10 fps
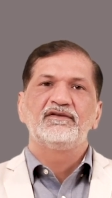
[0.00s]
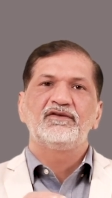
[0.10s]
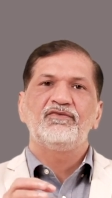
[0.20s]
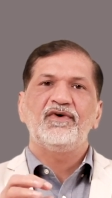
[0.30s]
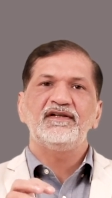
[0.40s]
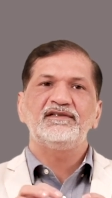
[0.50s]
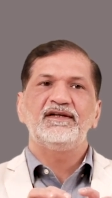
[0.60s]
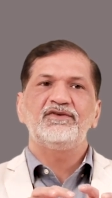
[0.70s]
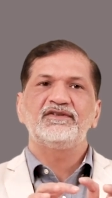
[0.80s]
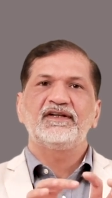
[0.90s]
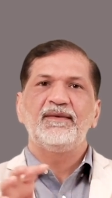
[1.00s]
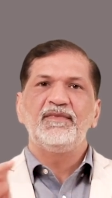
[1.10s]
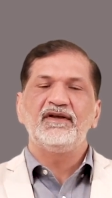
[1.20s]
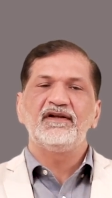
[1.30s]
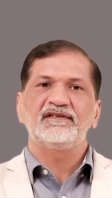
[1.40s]
So once those
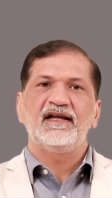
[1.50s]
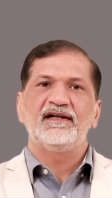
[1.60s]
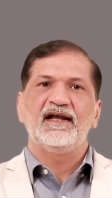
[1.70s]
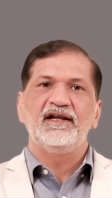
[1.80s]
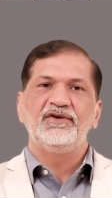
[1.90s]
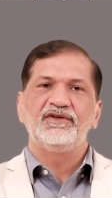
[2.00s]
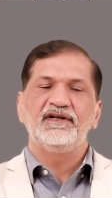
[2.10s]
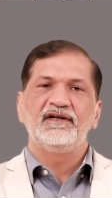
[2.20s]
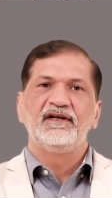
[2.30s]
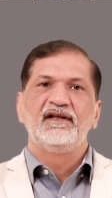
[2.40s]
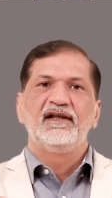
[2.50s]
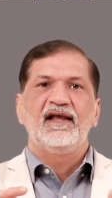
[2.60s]
chemicals are diluted,